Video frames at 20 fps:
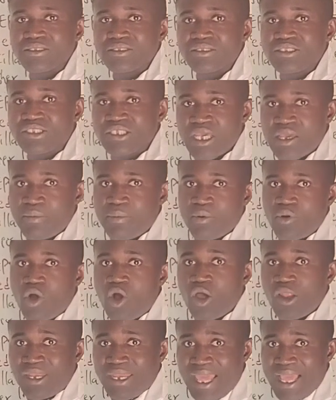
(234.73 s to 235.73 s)
table
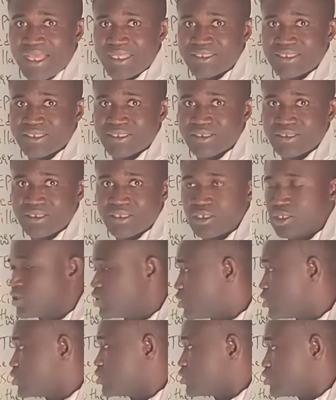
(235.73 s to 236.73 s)
or desk
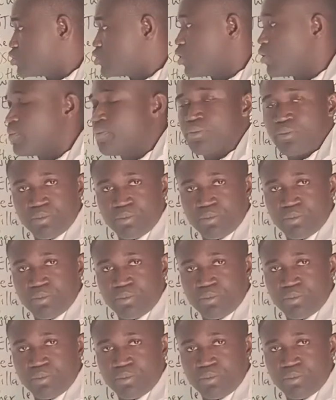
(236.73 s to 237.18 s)
to